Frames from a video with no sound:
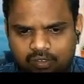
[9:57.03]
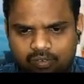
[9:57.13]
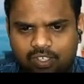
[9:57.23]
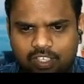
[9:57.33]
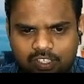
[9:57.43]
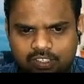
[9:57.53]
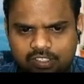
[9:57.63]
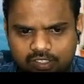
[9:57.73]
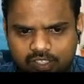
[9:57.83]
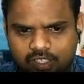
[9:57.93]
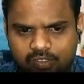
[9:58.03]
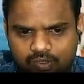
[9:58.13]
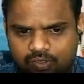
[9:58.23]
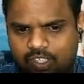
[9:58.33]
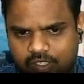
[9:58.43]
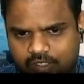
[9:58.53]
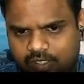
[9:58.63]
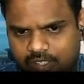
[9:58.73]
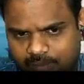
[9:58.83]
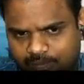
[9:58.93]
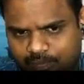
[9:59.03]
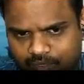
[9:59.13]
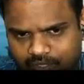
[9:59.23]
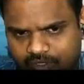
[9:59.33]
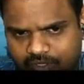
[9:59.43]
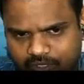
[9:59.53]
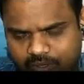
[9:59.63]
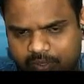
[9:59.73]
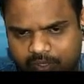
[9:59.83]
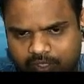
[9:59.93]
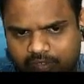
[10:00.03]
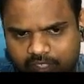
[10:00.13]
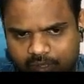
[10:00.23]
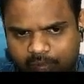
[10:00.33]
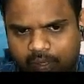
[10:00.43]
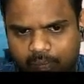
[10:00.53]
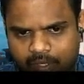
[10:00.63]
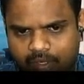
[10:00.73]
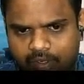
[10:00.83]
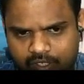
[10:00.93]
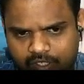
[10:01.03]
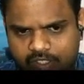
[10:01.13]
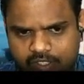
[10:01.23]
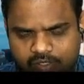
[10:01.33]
quantities, they have unit. Okay, so substituting with the proper unit, this is